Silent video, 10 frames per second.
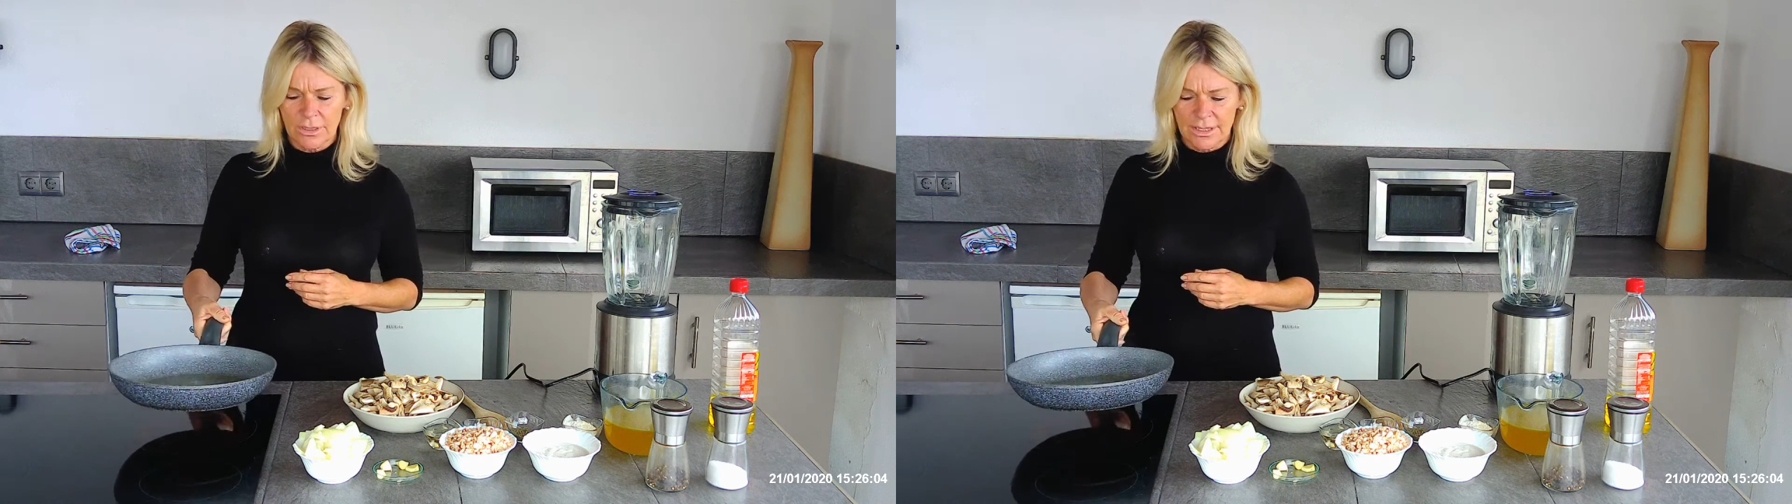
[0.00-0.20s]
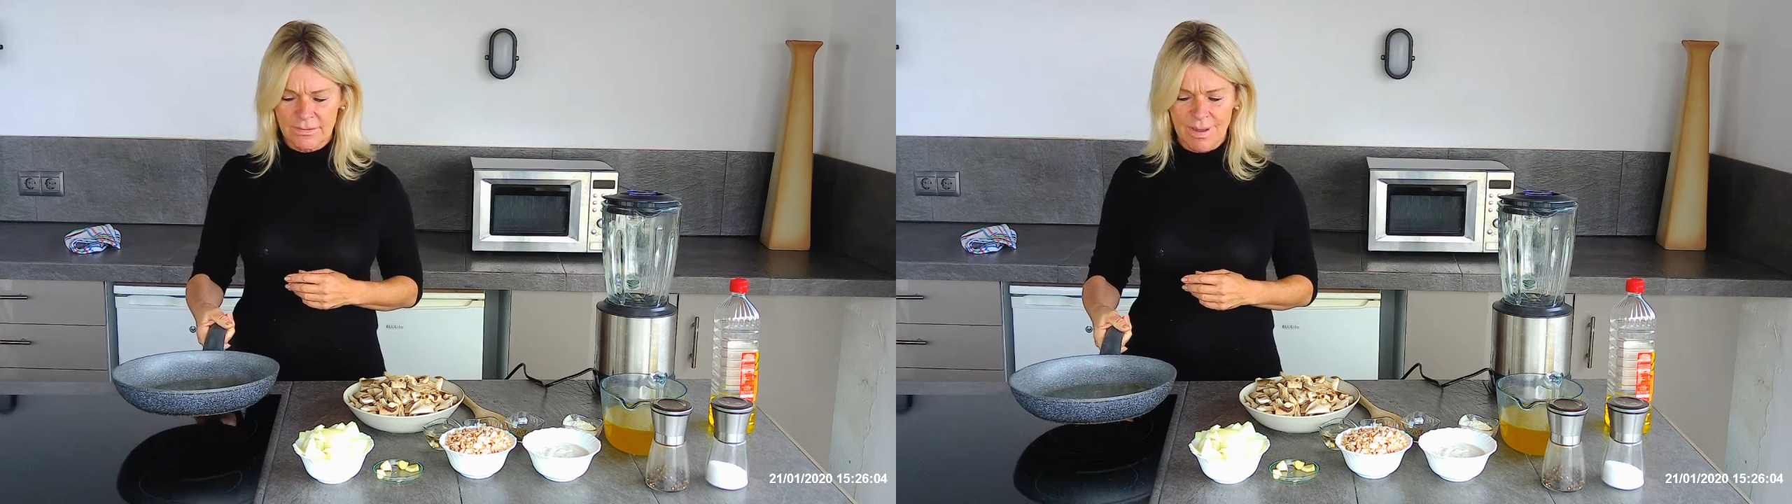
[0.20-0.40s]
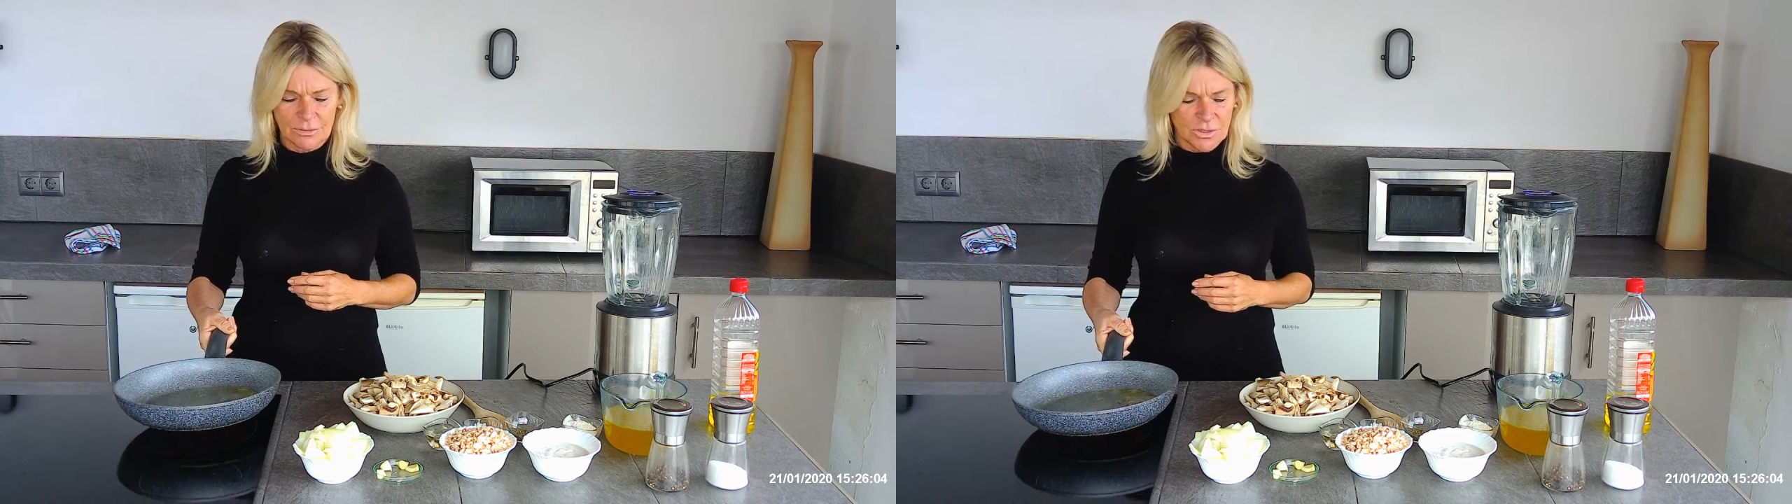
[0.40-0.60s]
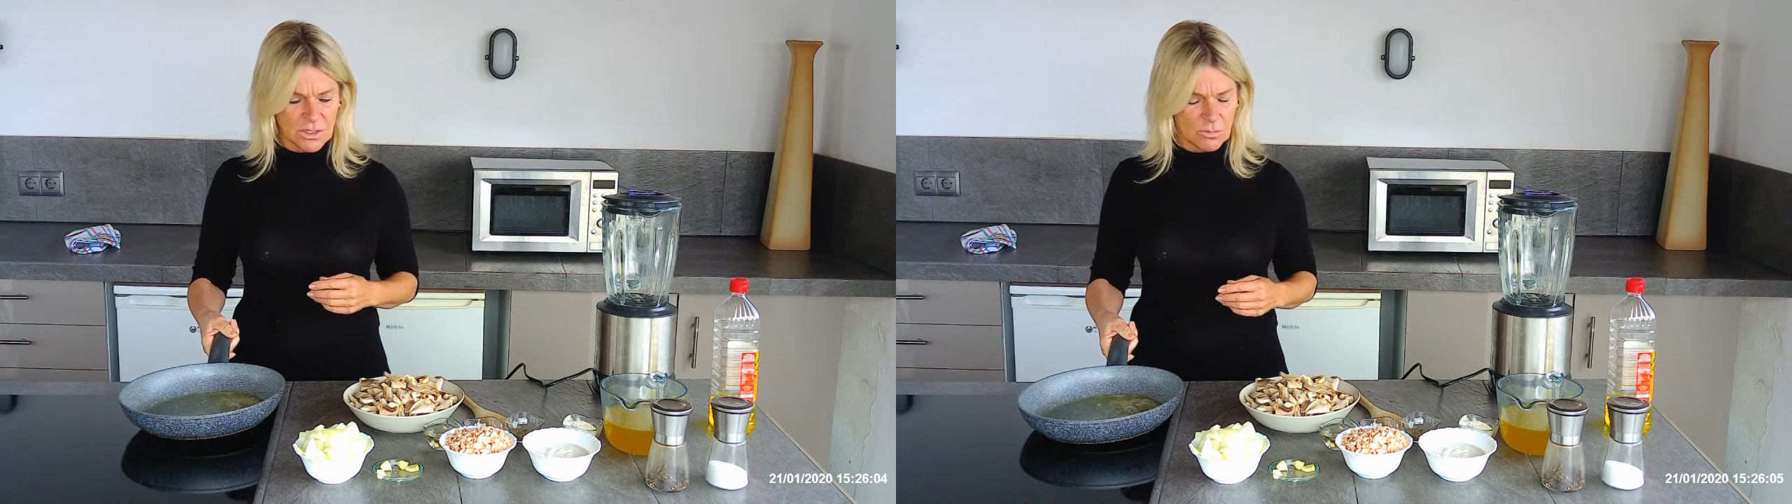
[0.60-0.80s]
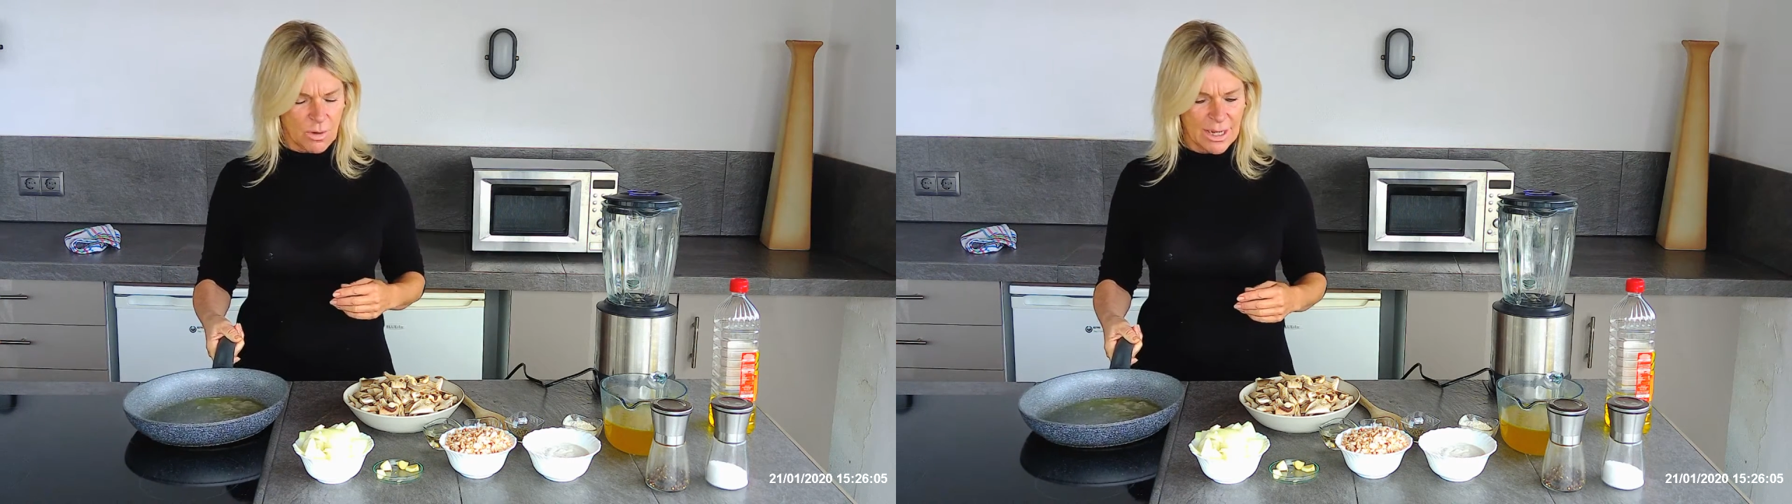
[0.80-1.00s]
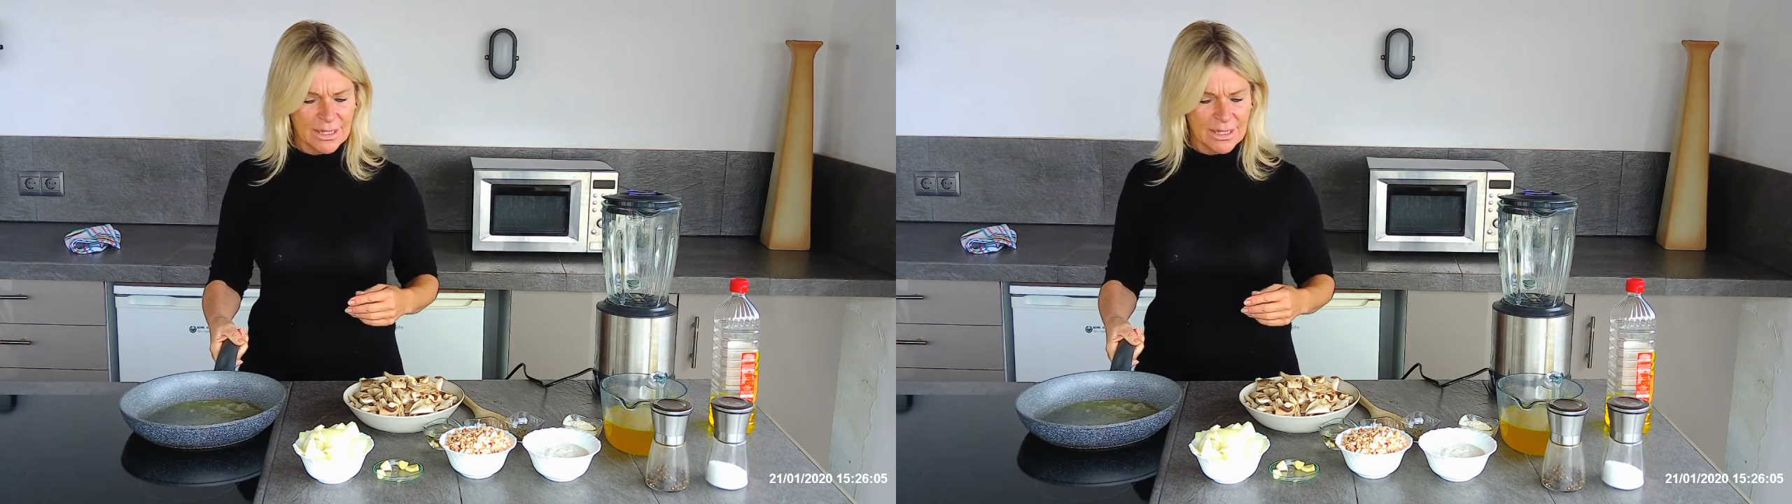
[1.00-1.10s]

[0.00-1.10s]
is melting away.